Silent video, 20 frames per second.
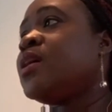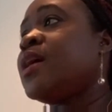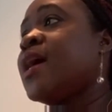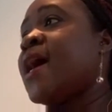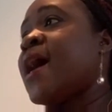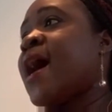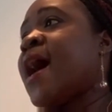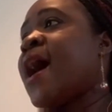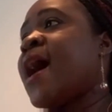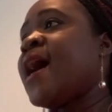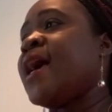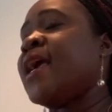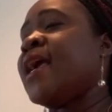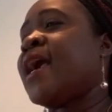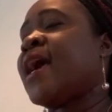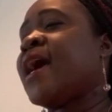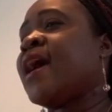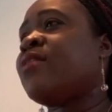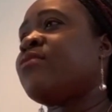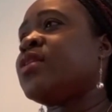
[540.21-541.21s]
I
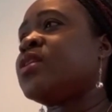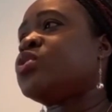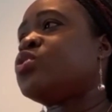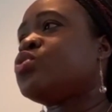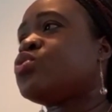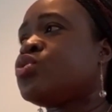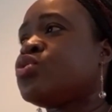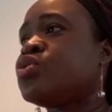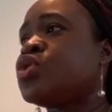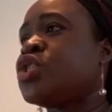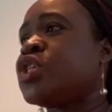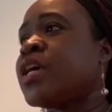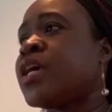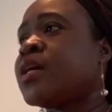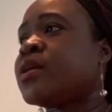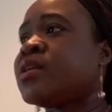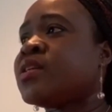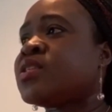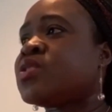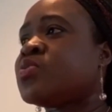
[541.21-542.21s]
have a to-do
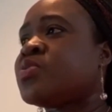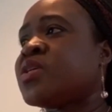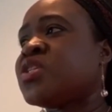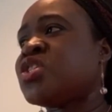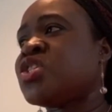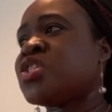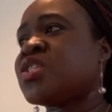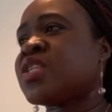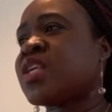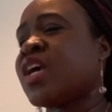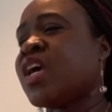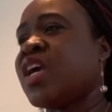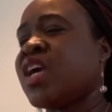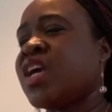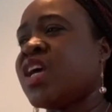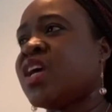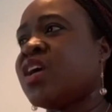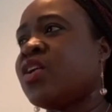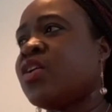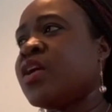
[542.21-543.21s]
checklist which is like
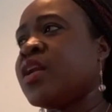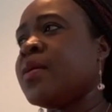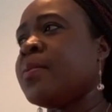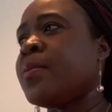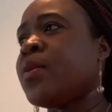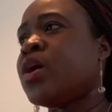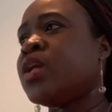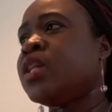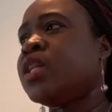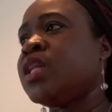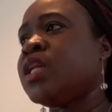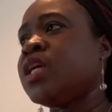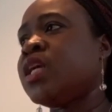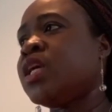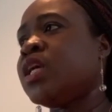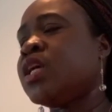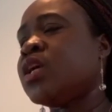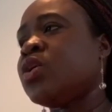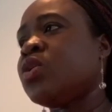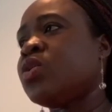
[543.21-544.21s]
on a
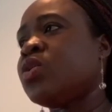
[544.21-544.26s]
monthly or